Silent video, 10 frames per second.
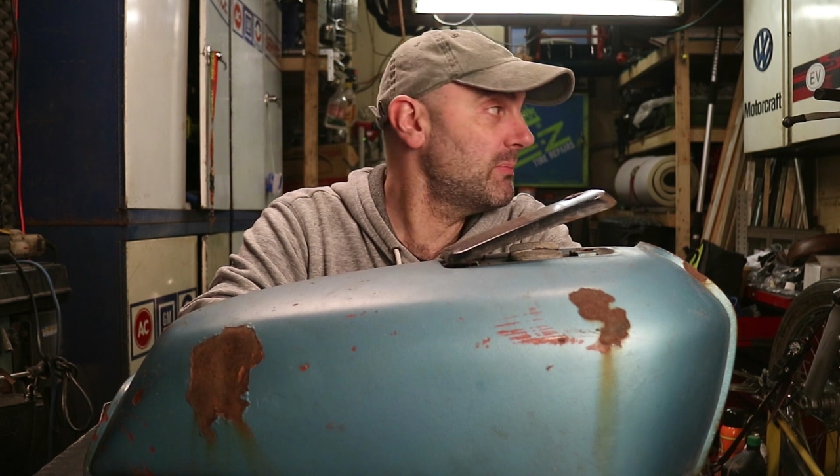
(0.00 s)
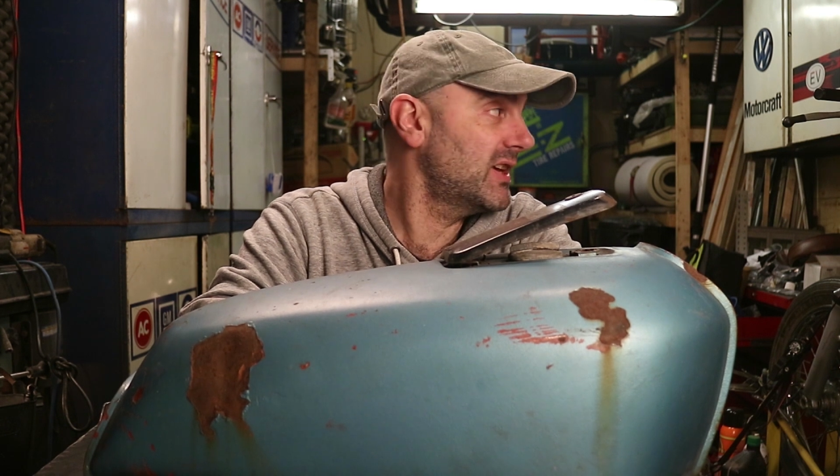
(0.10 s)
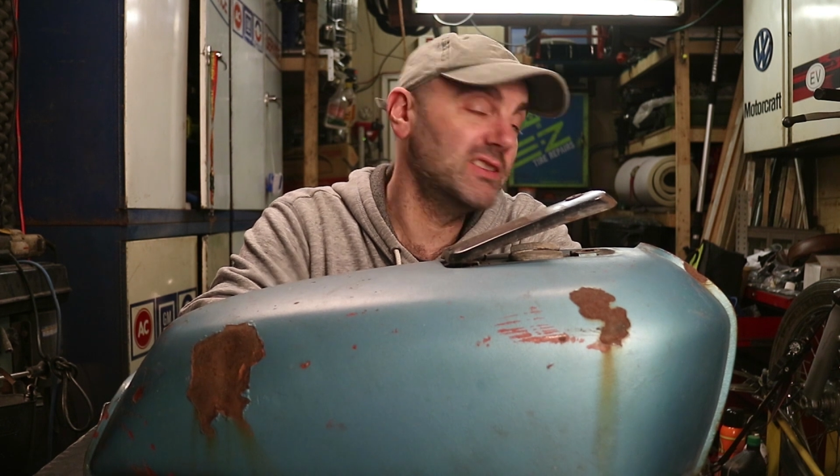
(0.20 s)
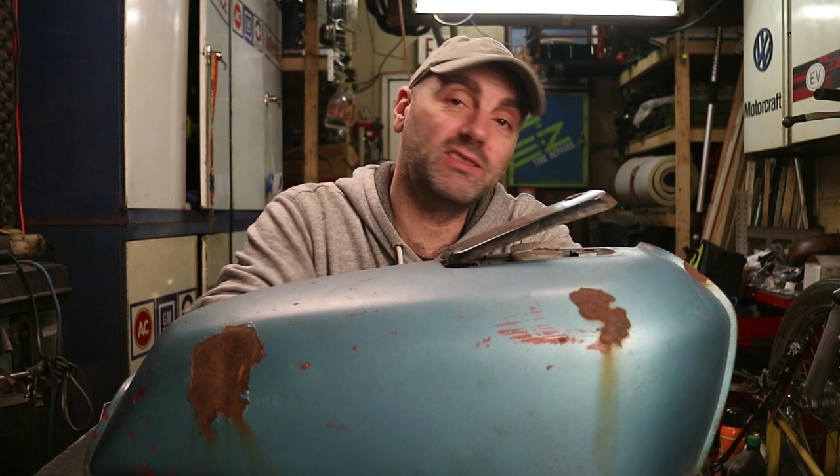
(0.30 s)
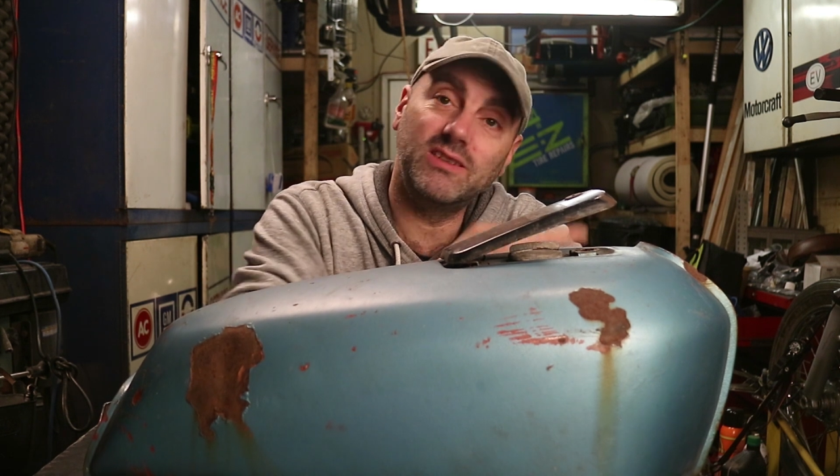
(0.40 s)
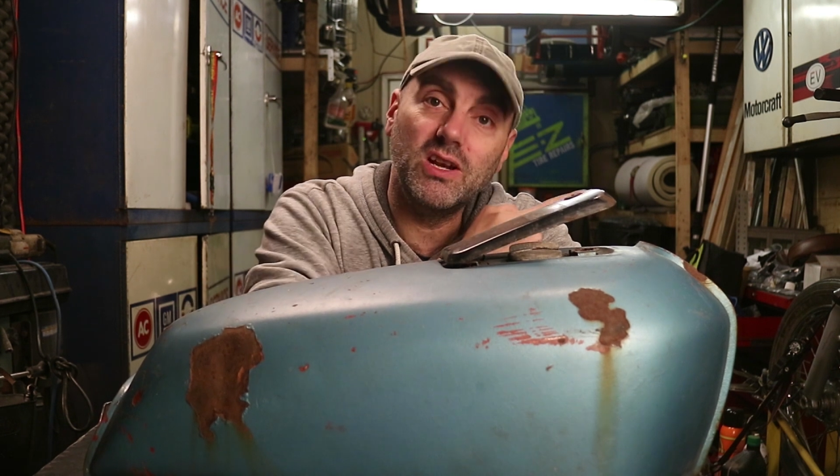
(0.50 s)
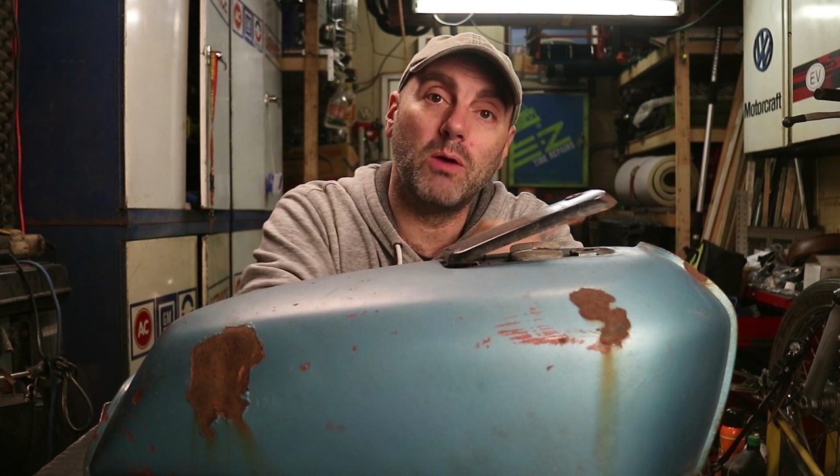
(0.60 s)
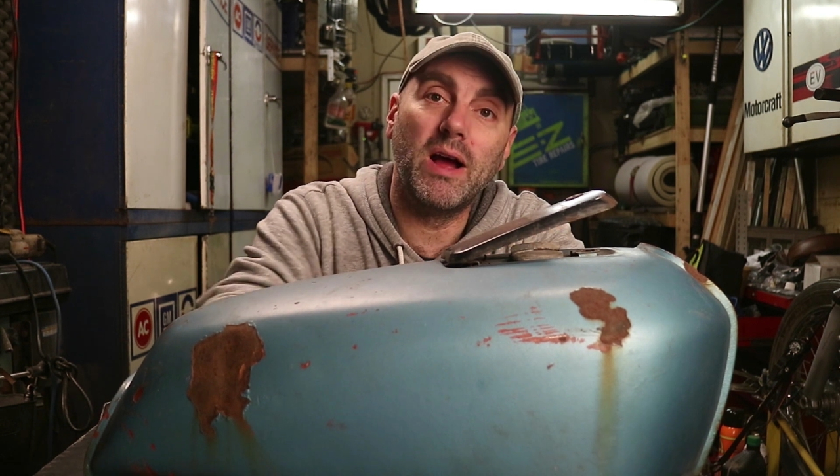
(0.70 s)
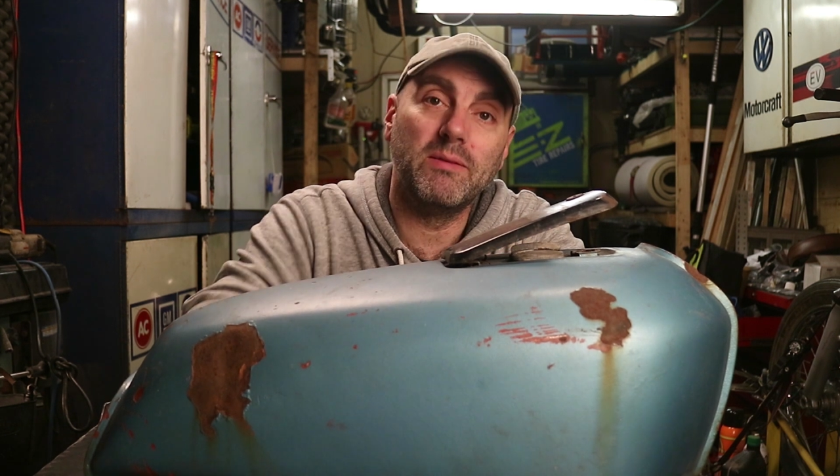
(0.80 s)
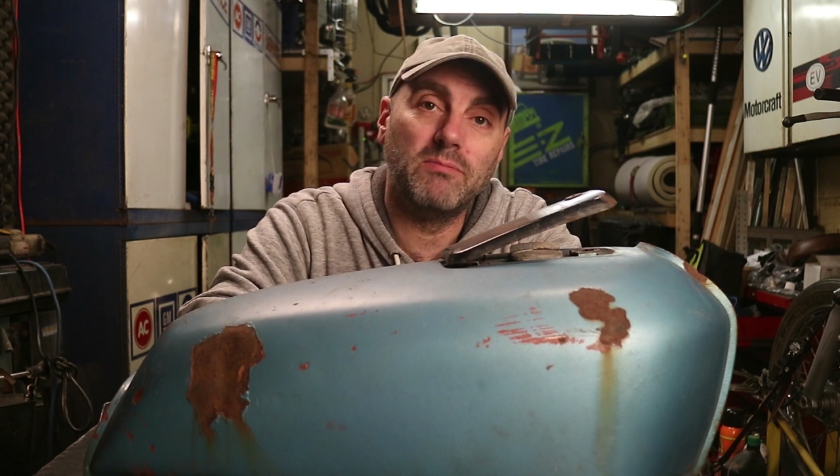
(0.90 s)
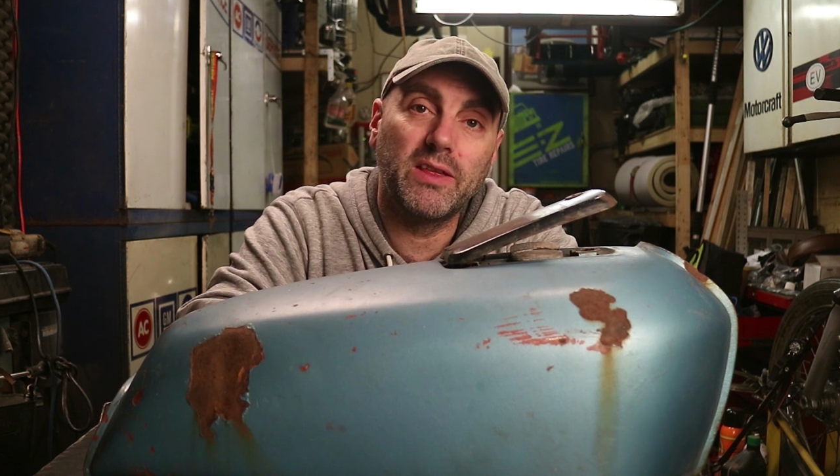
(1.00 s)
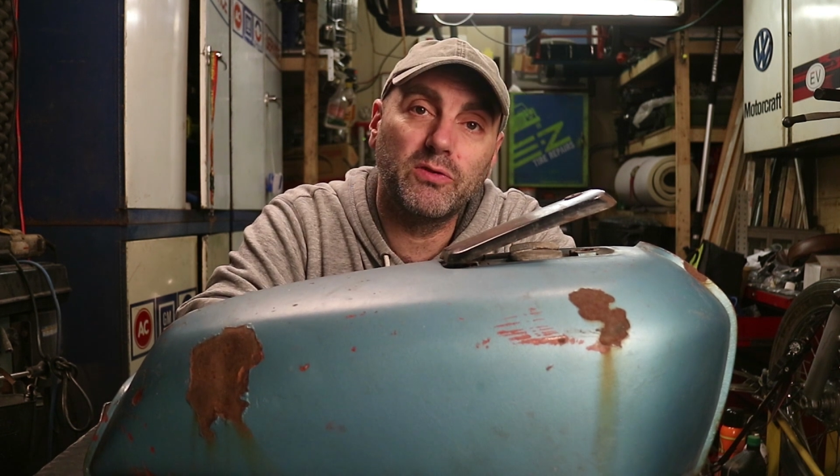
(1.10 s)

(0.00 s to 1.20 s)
because you know, my